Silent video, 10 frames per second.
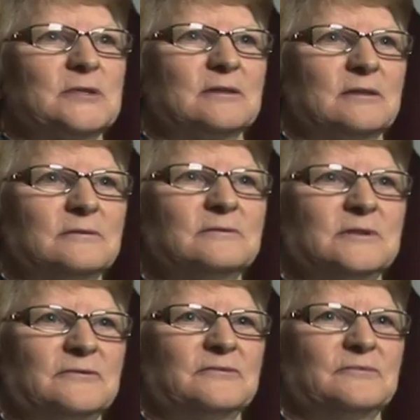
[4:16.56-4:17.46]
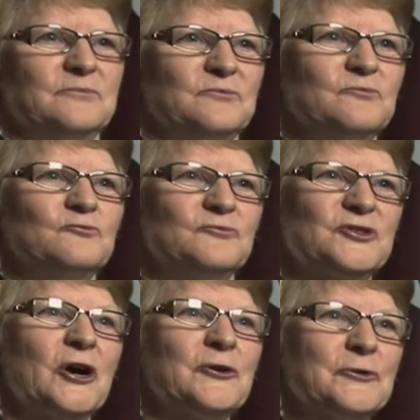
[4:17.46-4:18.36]
So we've
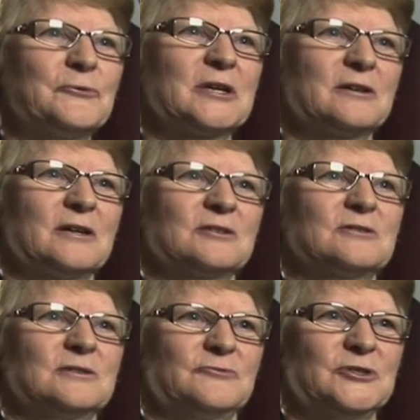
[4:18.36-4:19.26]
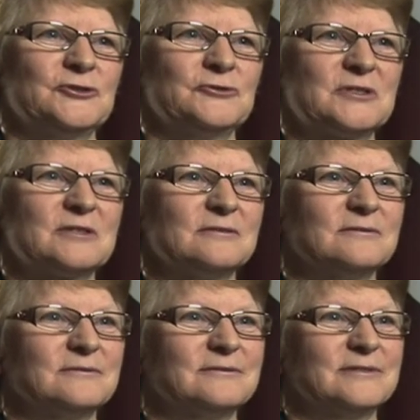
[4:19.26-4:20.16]
shown that we can actually reduce
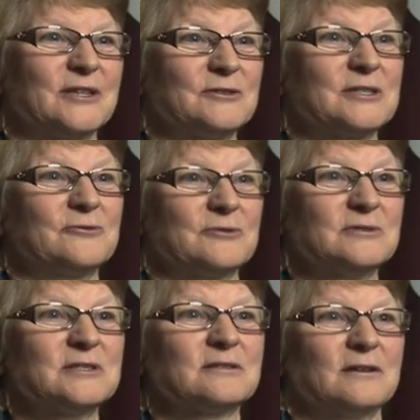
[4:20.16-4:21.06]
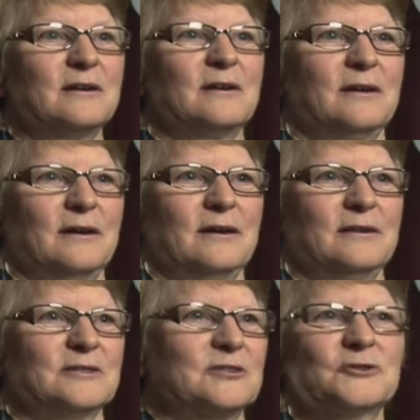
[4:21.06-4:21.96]
those errors,
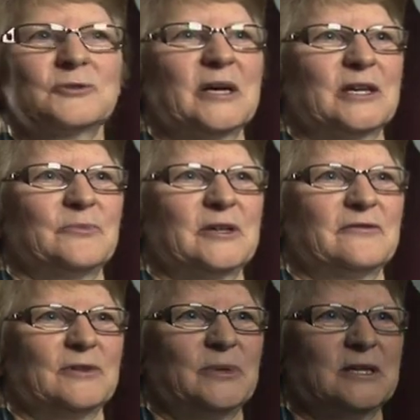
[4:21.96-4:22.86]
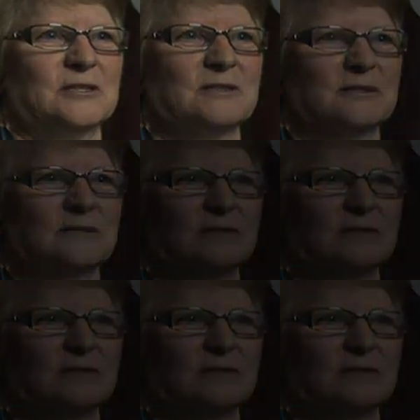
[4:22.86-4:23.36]
and it's got to make it better for the patients.